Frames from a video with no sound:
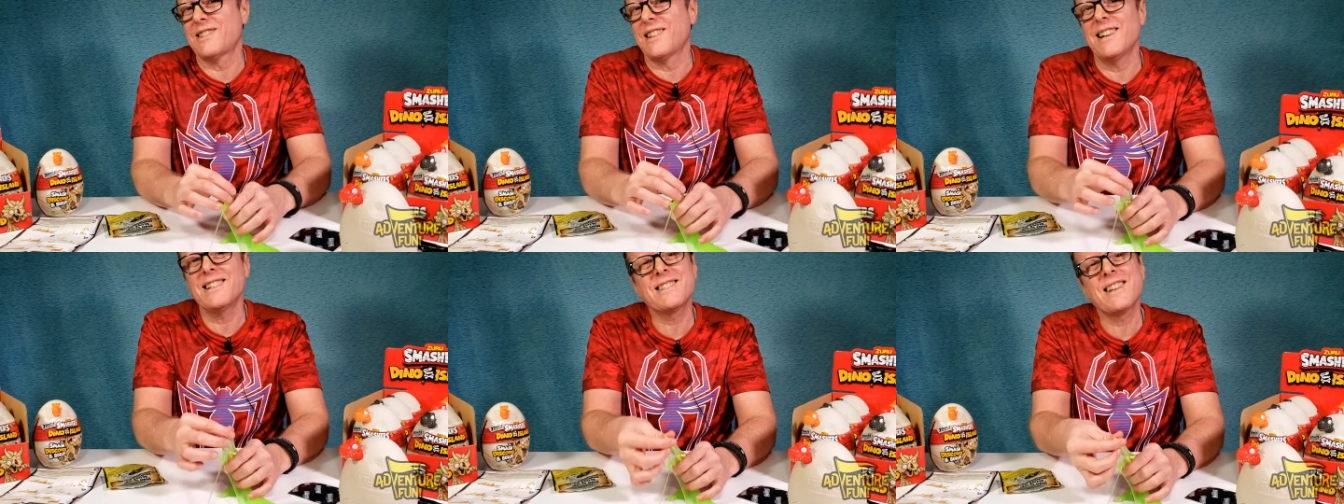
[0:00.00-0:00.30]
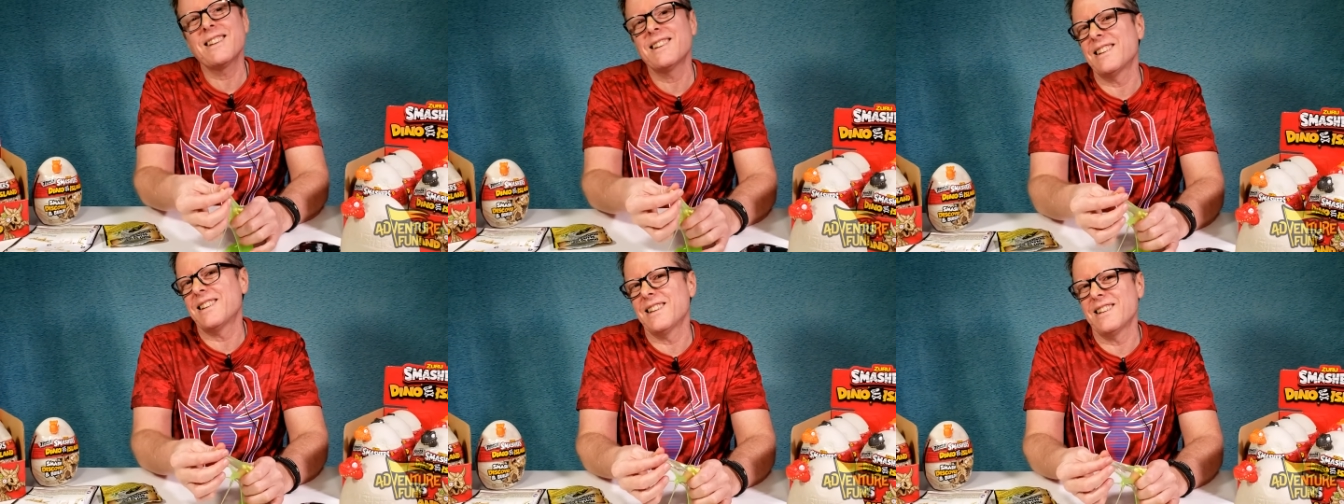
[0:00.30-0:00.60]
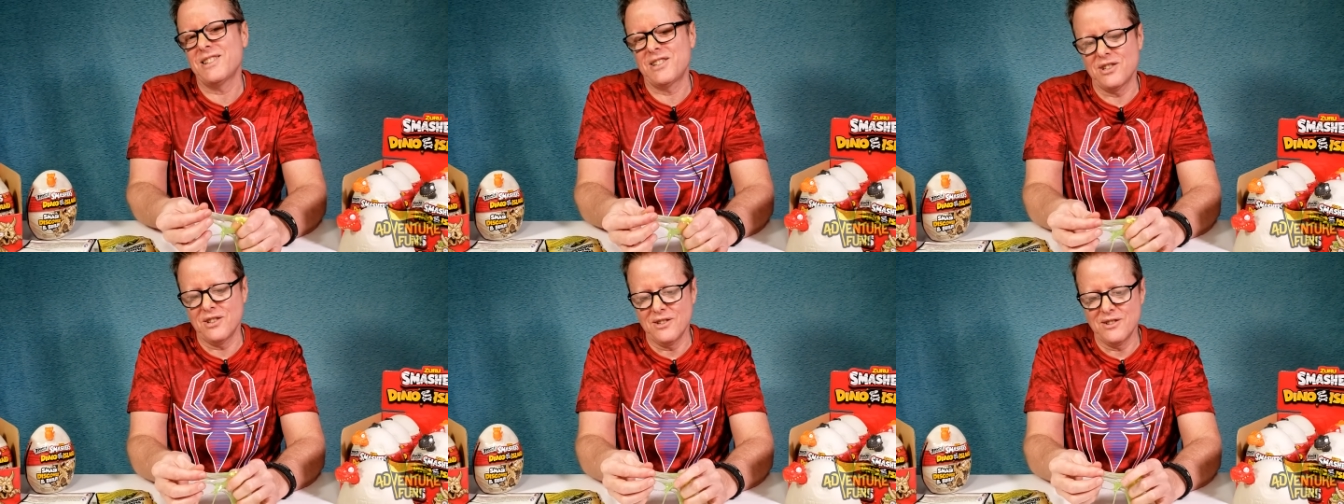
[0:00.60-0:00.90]
That's how they
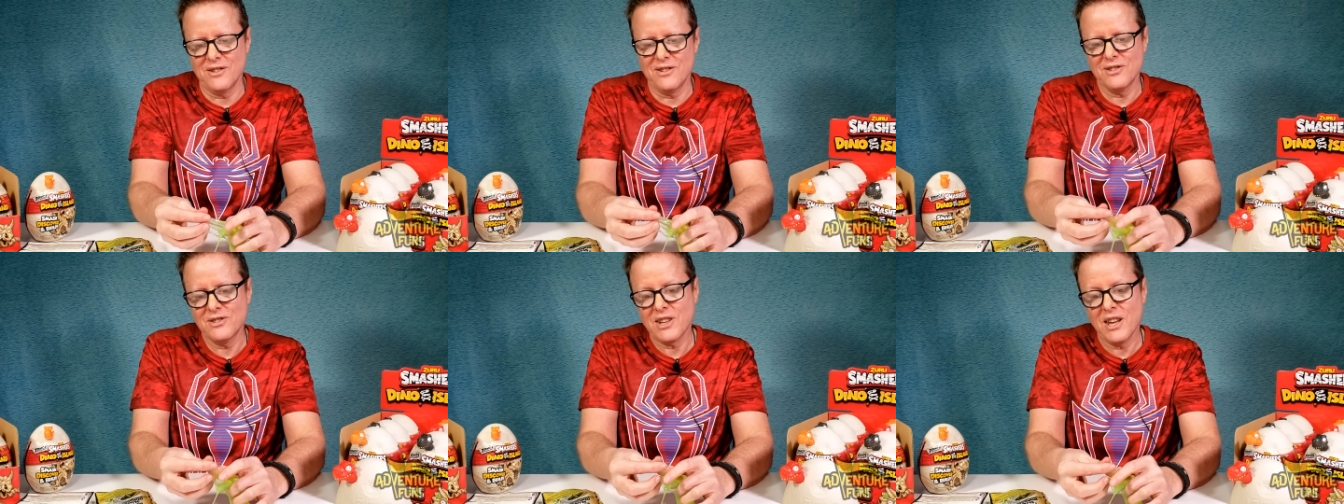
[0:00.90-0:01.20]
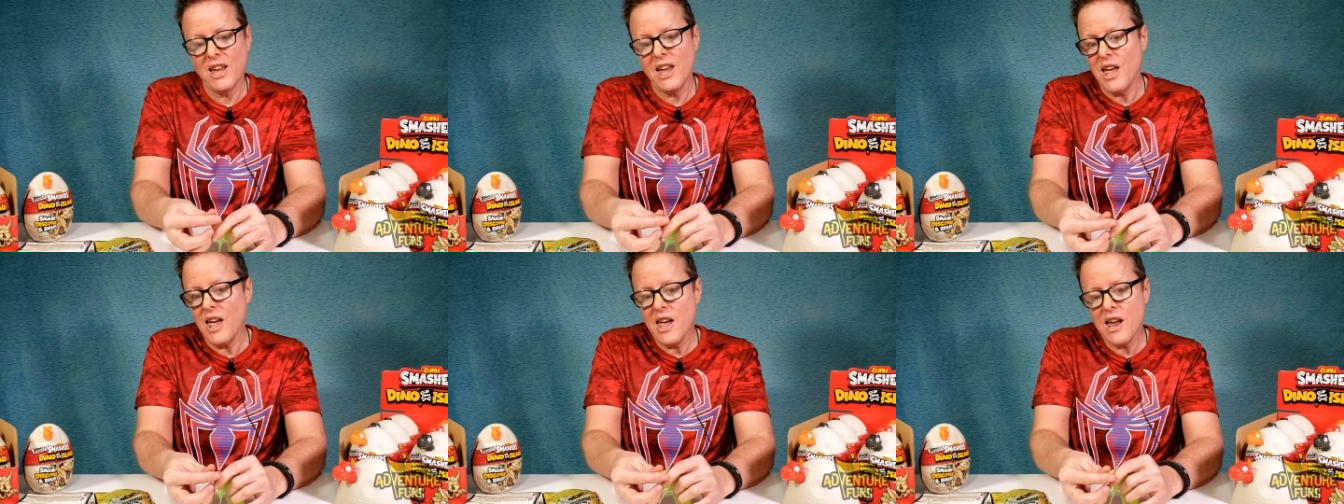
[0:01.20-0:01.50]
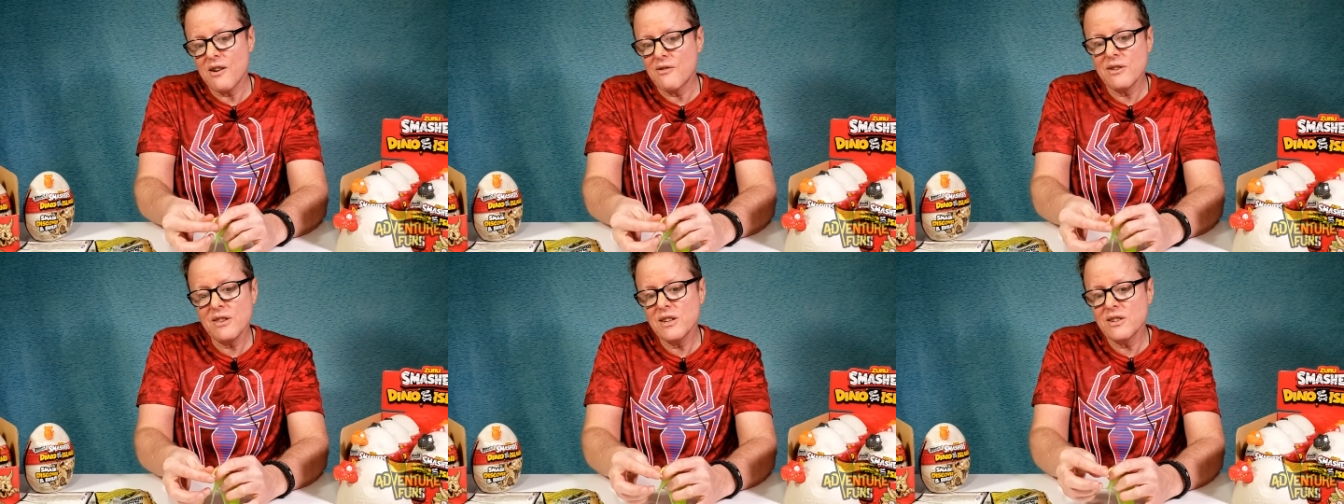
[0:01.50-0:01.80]
get you, you know, and say, hey,
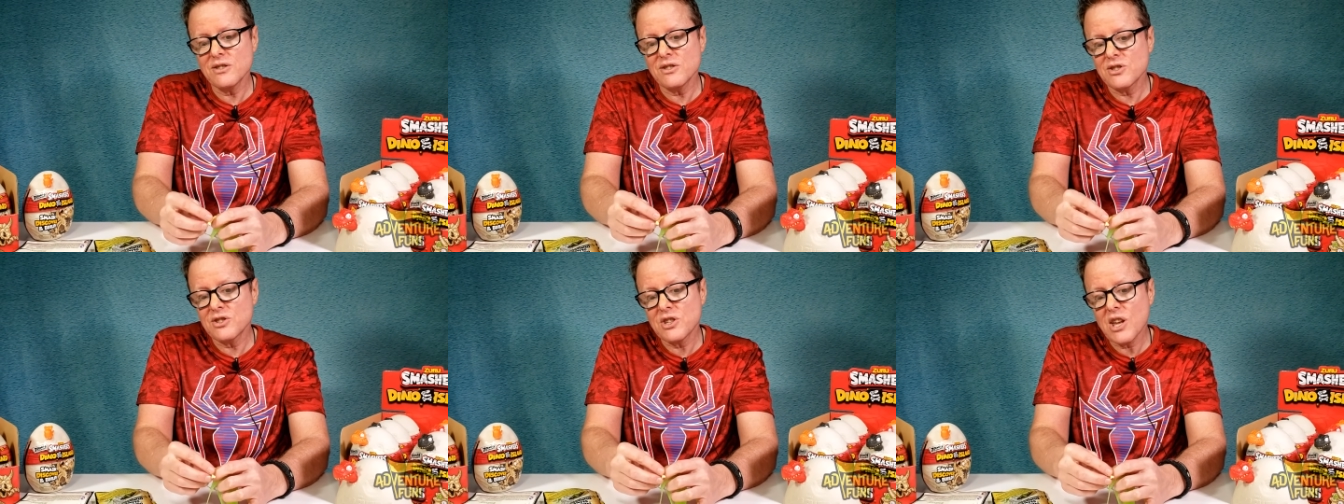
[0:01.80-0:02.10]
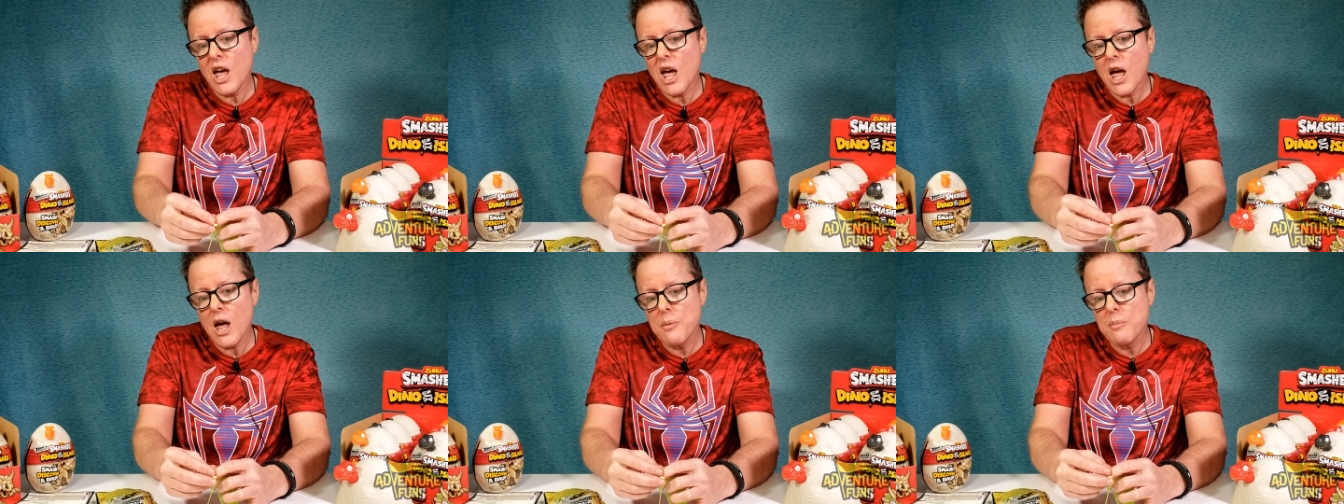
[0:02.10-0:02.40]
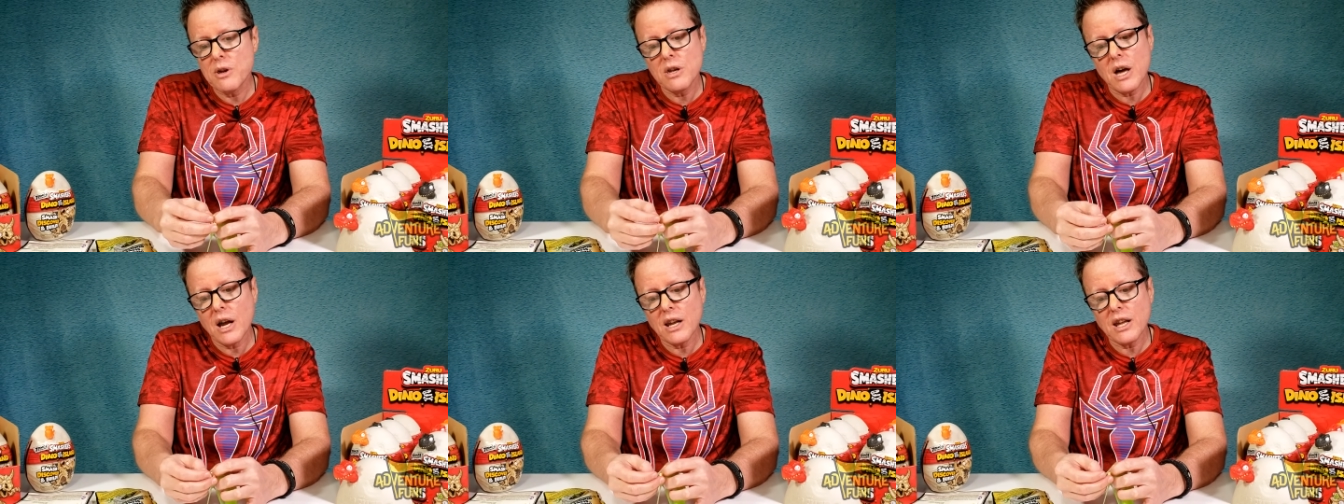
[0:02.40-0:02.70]
everything's the same,
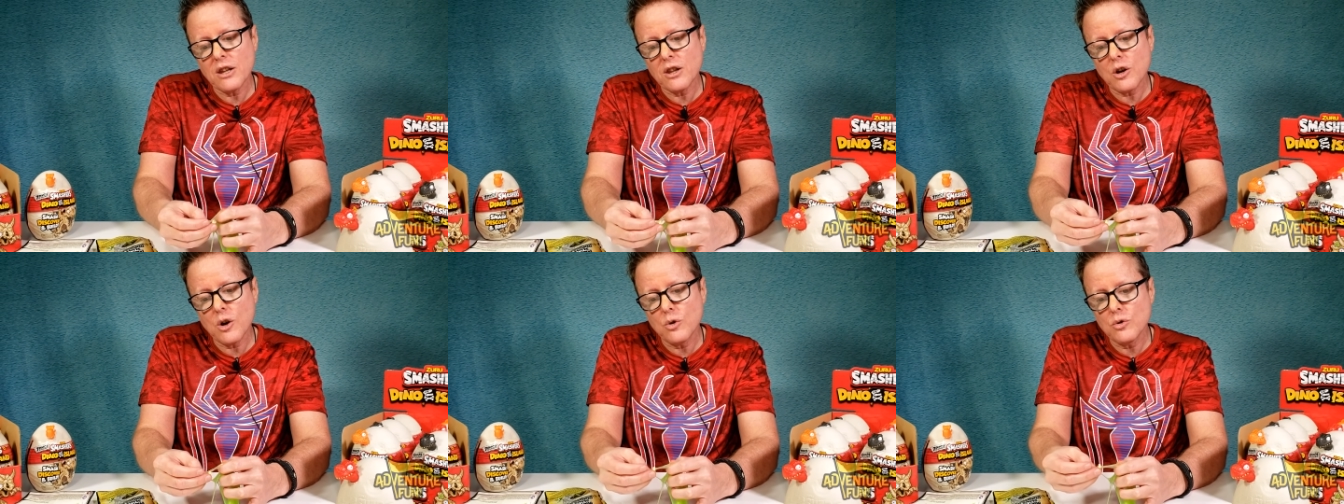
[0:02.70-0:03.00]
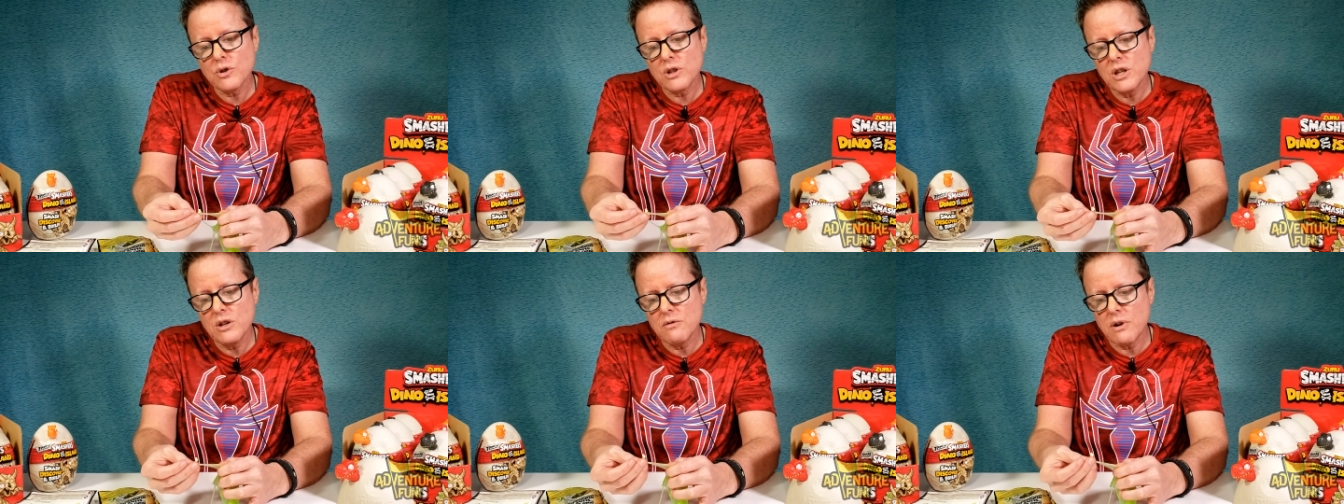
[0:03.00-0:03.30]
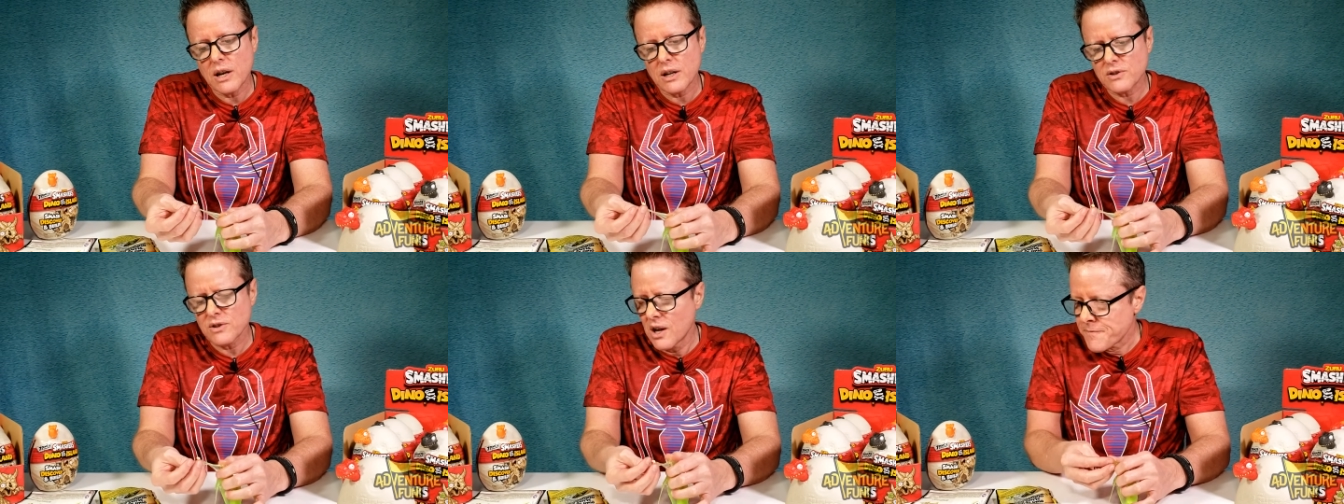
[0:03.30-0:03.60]
but you gotta get the gold
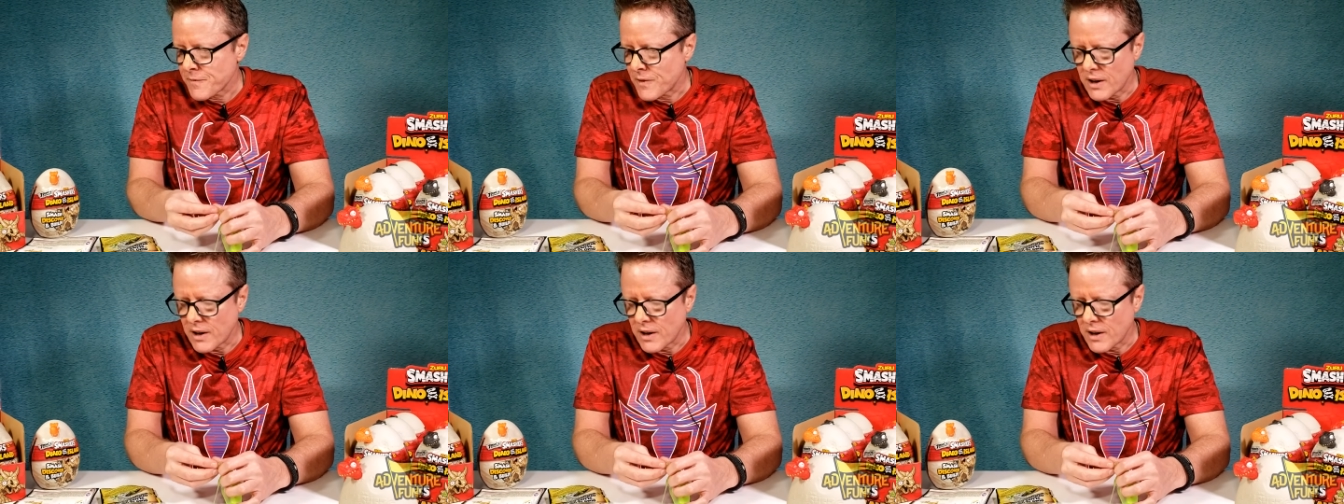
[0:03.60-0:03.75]
T-Rex.